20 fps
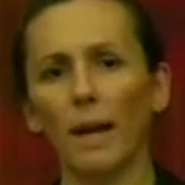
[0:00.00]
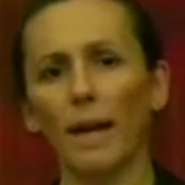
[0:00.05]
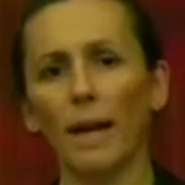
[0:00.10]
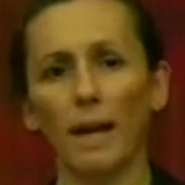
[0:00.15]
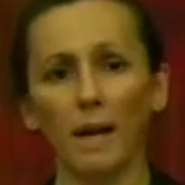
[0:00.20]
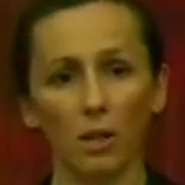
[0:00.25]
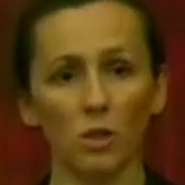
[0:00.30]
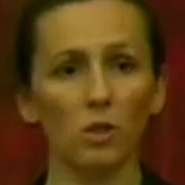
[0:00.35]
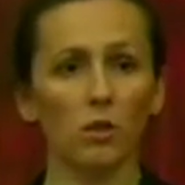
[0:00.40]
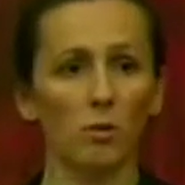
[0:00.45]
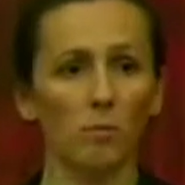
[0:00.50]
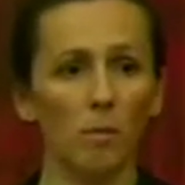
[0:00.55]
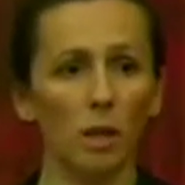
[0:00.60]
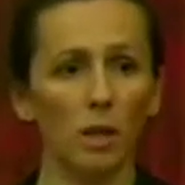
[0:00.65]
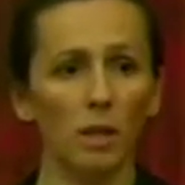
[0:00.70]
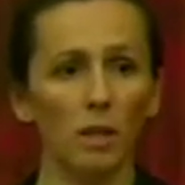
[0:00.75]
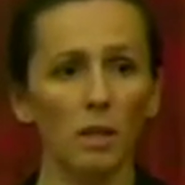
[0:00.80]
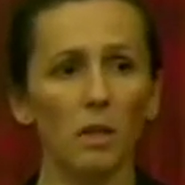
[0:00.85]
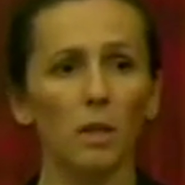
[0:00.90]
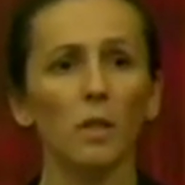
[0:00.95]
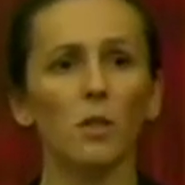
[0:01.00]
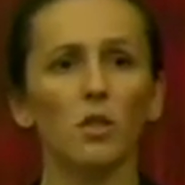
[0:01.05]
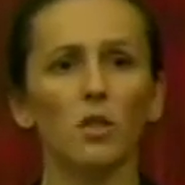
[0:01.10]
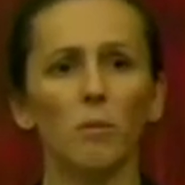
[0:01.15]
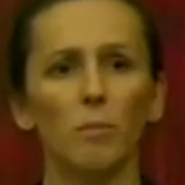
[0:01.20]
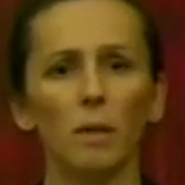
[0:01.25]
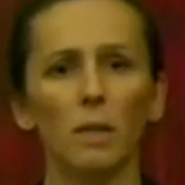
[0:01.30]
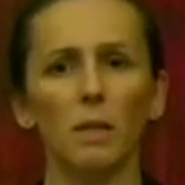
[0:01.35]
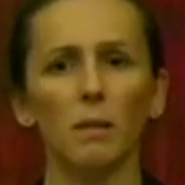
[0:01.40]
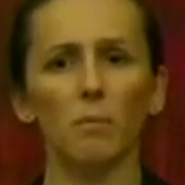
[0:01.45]
extra money to
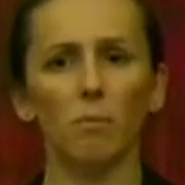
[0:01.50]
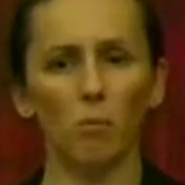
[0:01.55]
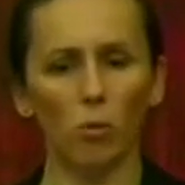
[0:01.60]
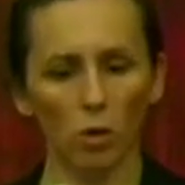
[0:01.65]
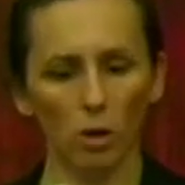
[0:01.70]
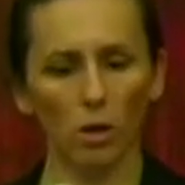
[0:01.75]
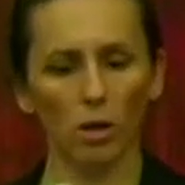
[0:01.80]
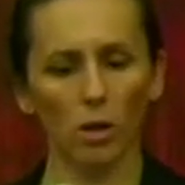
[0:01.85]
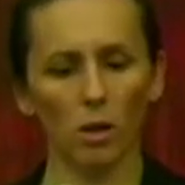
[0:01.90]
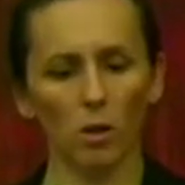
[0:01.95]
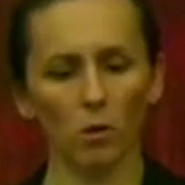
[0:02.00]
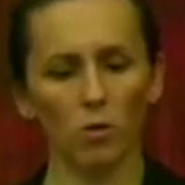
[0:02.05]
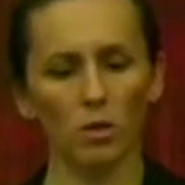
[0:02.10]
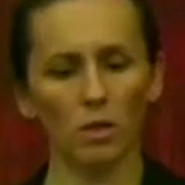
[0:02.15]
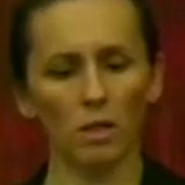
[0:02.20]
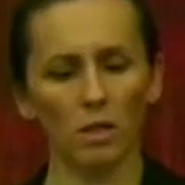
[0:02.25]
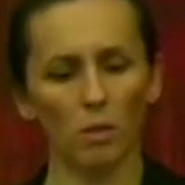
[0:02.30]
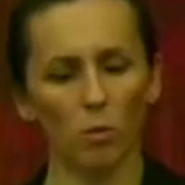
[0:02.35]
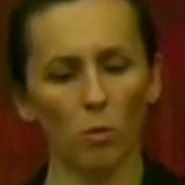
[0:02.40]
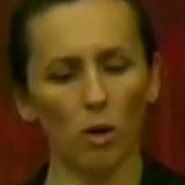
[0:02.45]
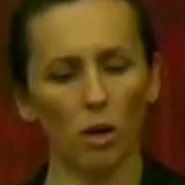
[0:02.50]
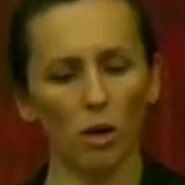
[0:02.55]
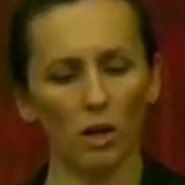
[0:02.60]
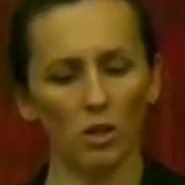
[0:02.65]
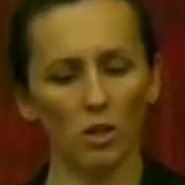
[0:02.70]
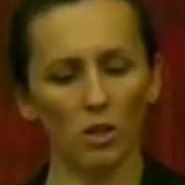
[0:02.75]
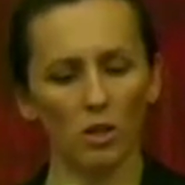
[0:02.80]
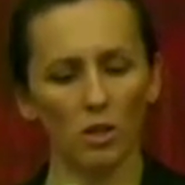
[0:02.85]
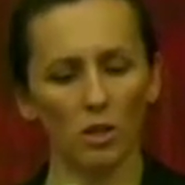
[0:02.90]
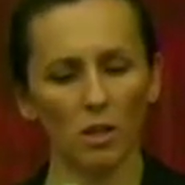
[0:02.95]
be more closely
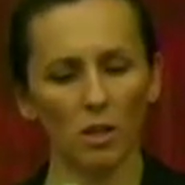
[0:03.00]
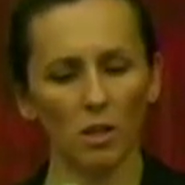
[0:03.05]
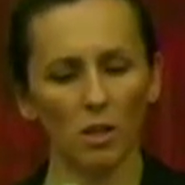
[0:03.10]
watched.